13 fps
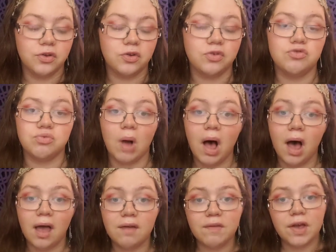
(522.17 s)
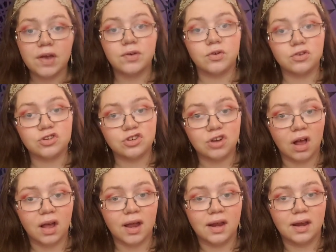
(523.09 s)
your drive and your
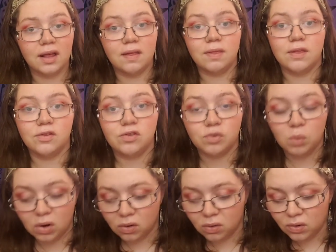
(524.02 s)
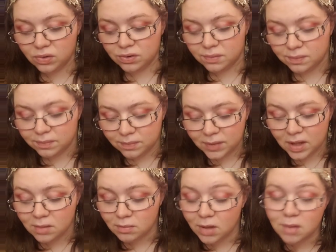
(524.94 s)
shine in this world.
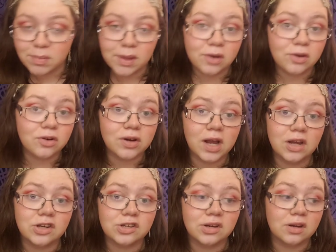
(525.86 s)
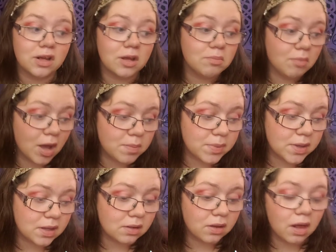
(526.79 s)
And it might be in creation. It might
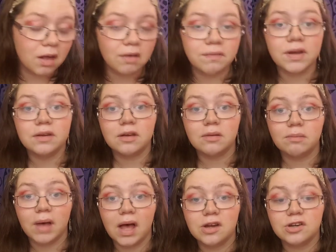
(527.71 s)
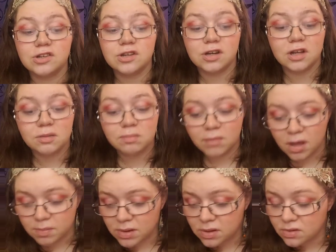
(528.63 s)
be in love and compassion. It
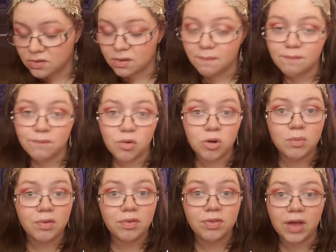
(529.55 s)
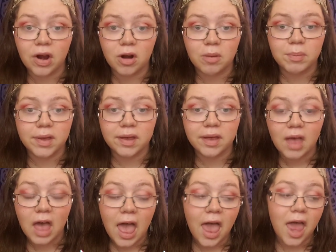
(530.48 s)
might be in some form of therapy.
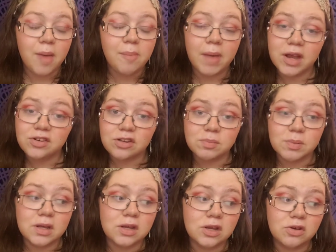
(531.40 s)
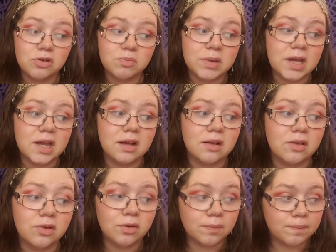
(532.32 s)
It might just be you being a
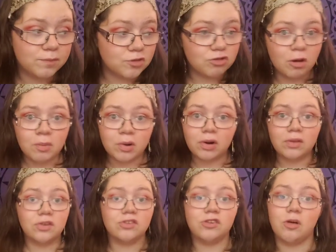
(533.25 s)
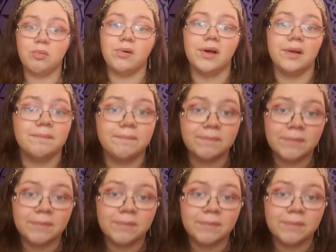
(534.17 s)
little drummer in the subway.